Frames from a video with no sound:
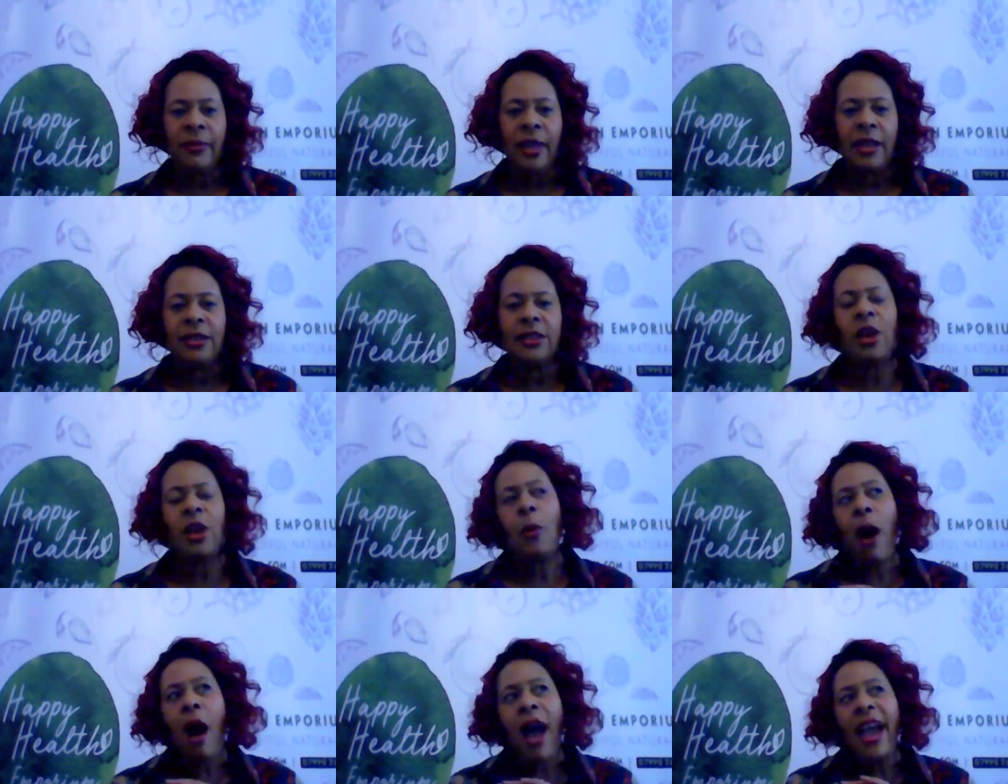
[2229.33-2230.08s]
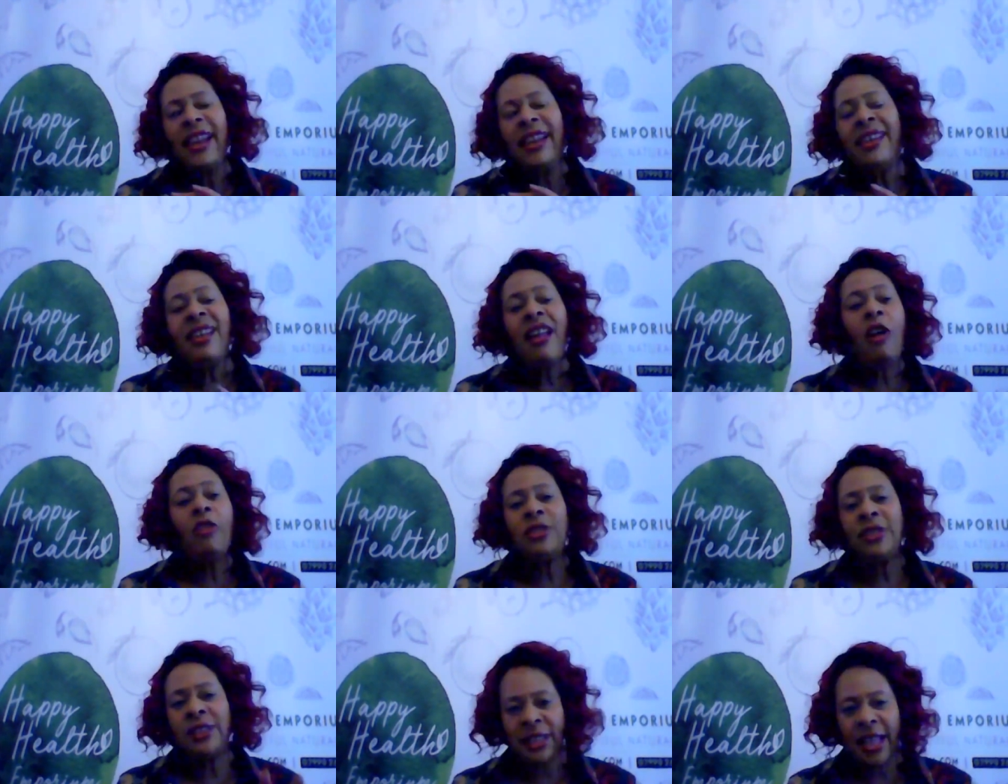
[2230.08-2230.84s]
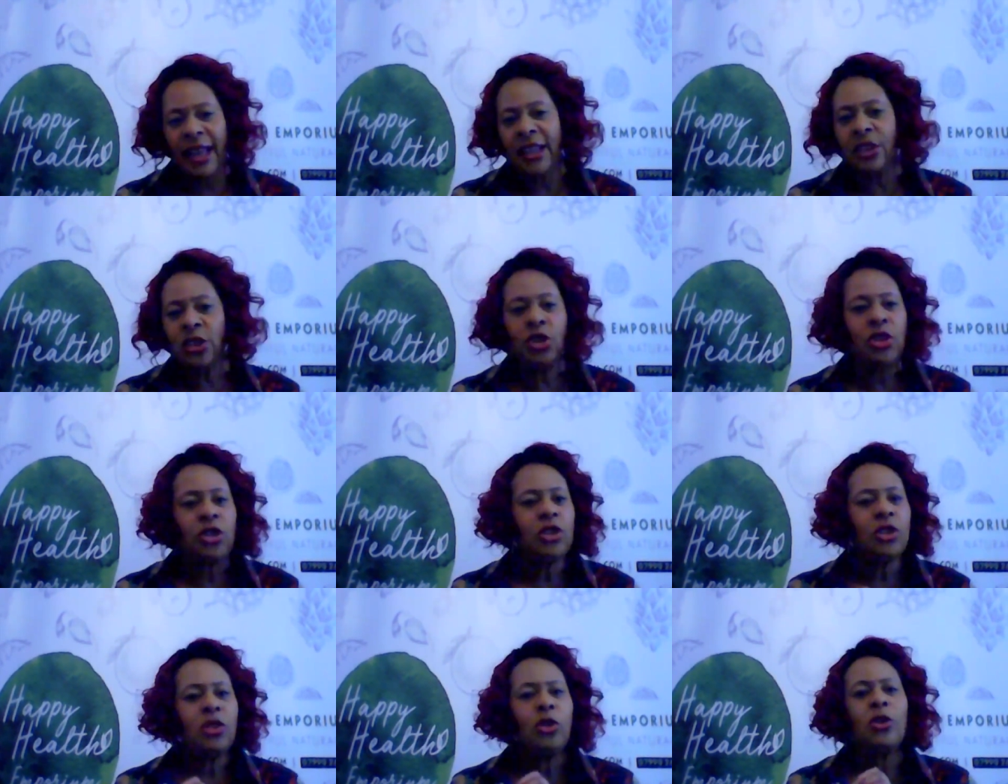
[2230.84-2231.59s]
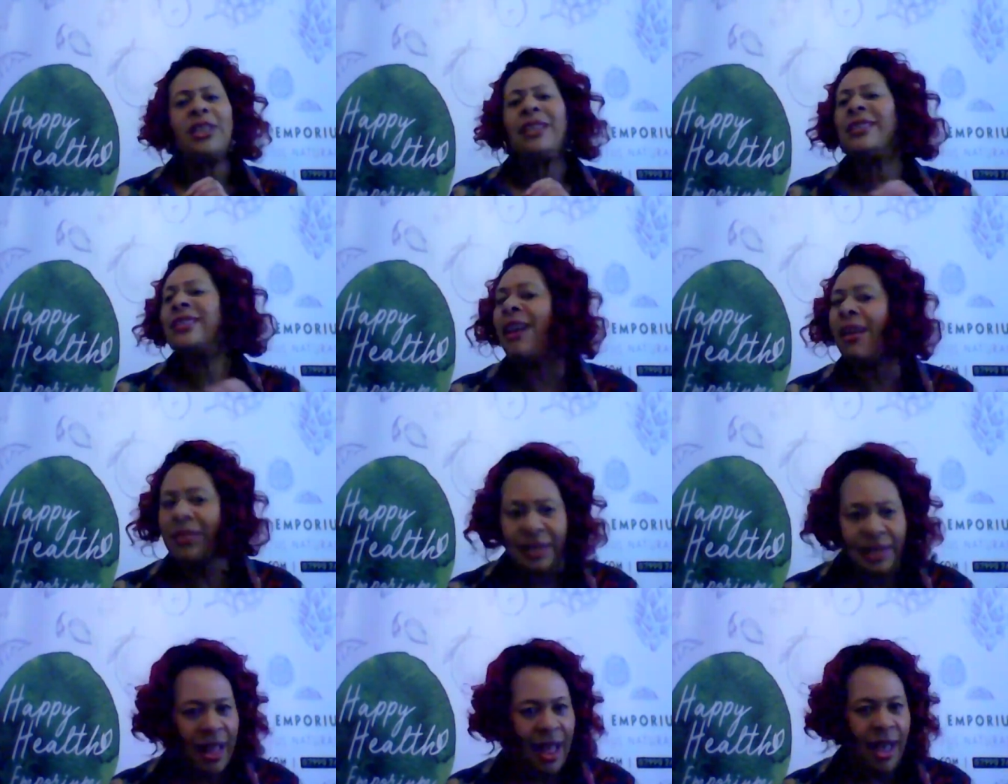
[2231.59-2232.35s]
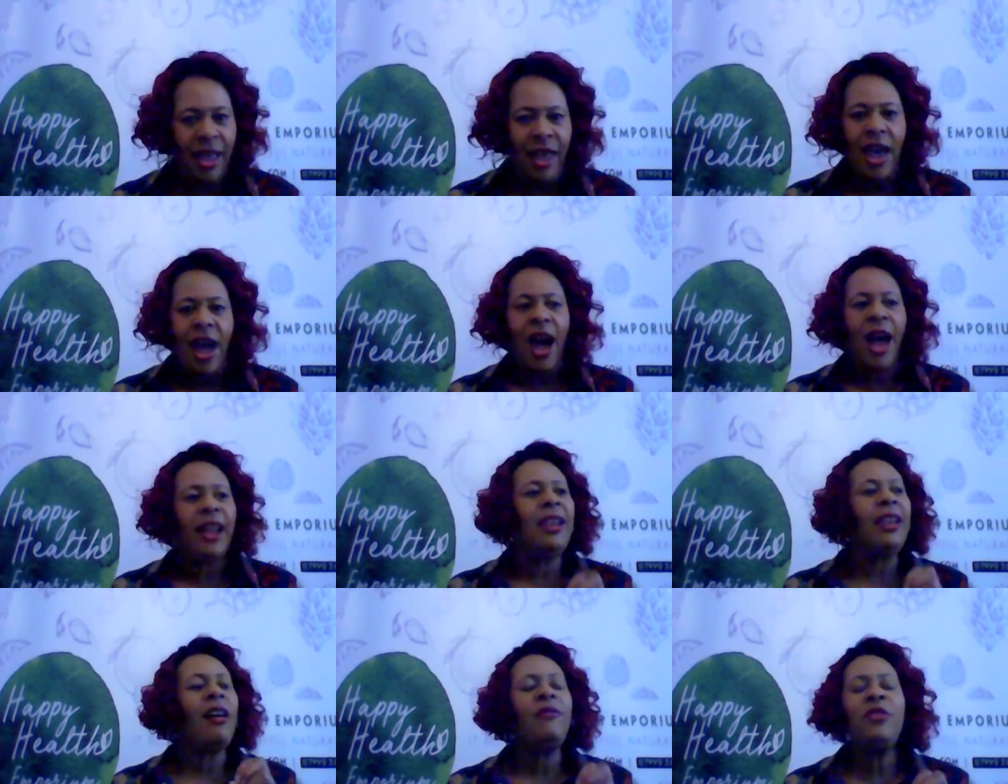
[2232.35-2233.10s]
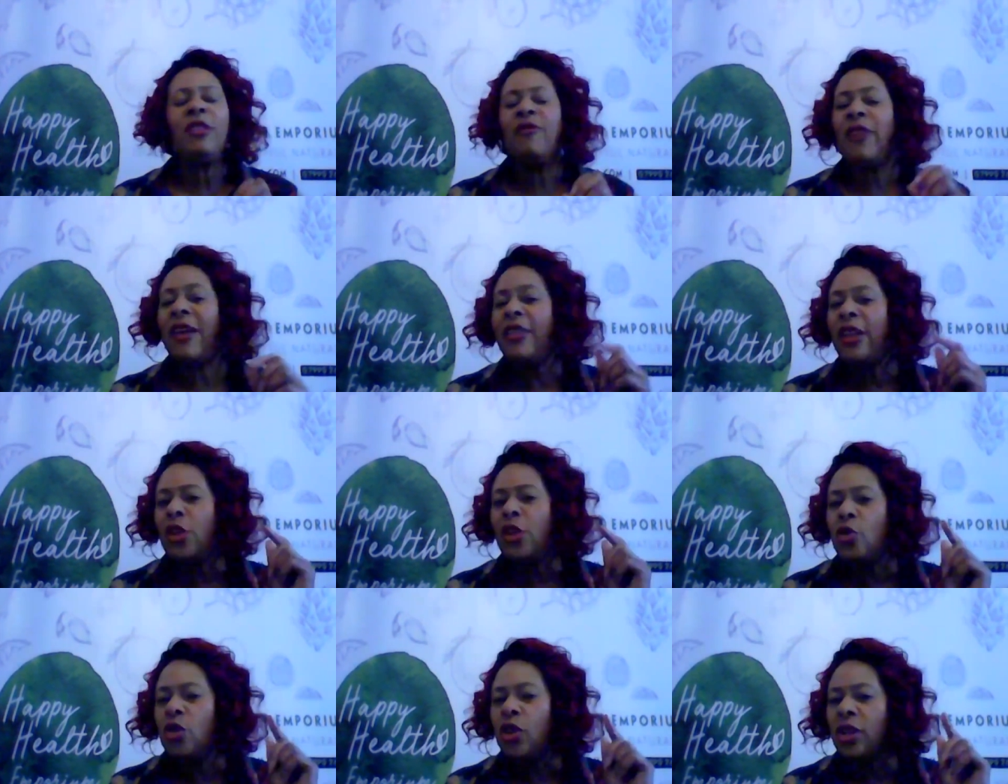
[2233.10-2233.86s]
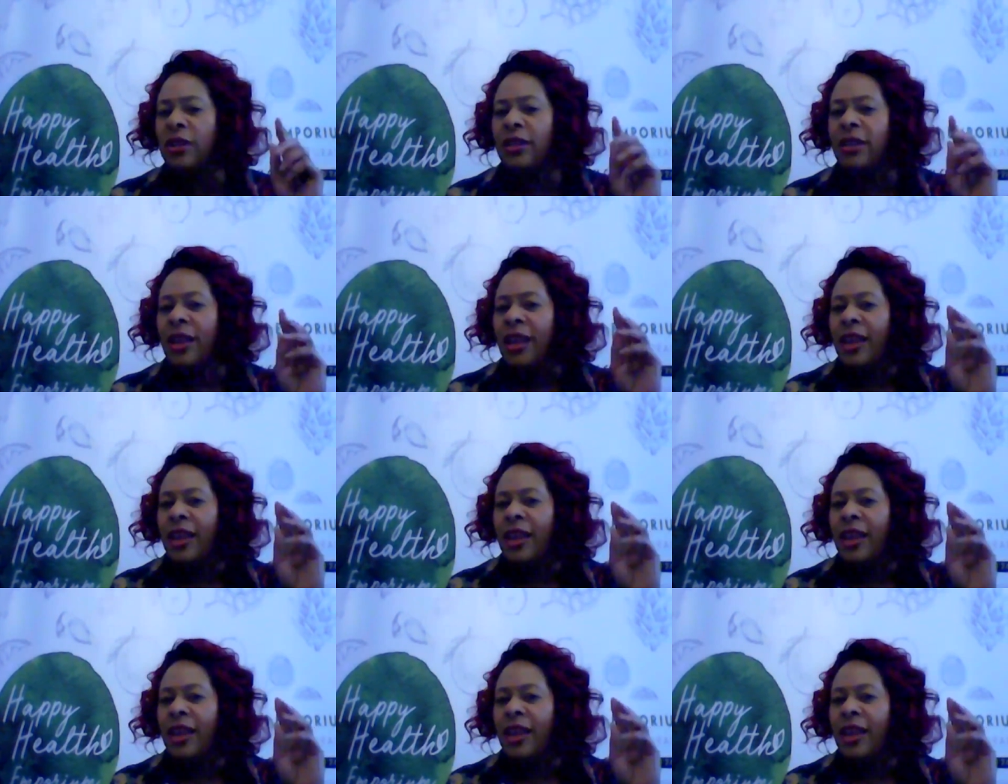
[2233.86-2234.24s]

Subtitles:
So I love stage because it does that. I love the fact that you can